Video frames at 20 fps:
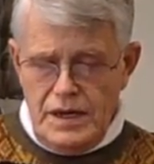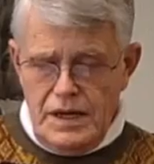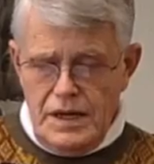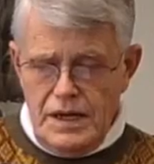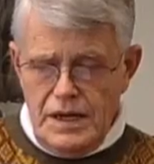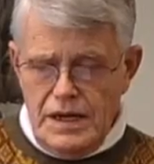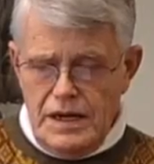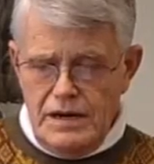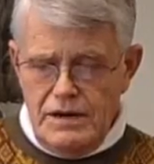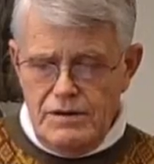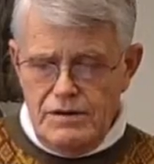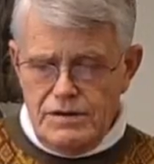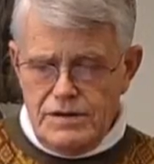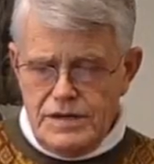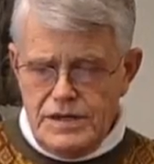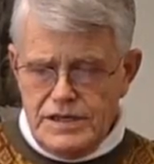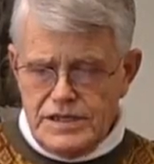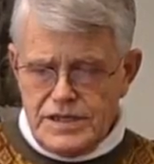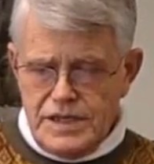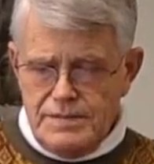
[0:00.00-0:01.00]
in our
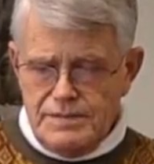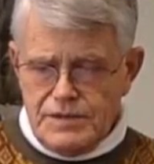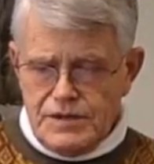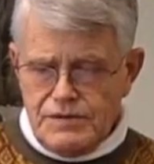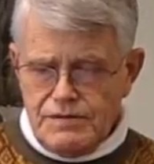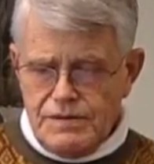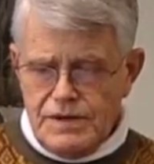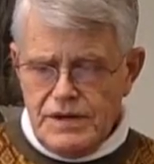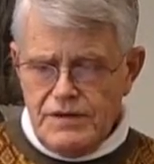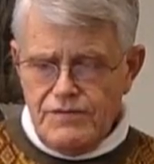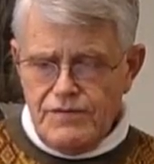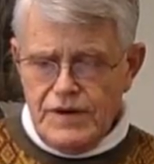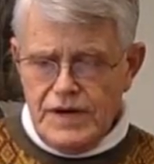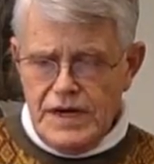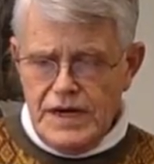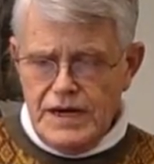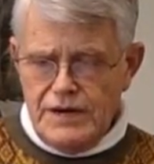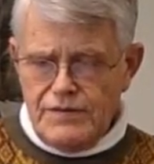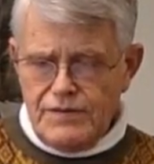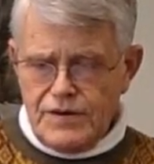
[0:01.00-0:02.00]
December
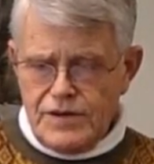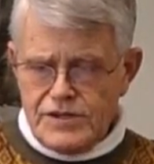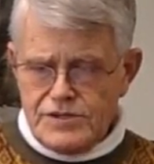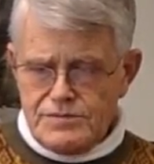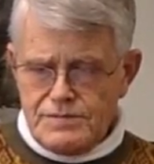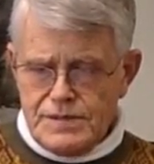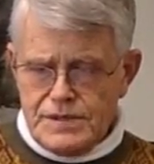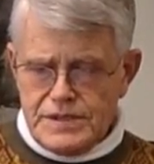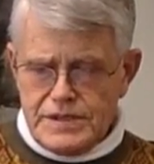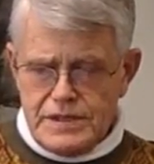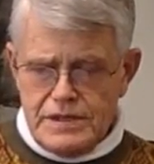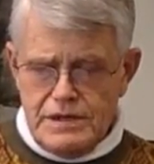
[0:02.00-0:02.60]
25 Christmas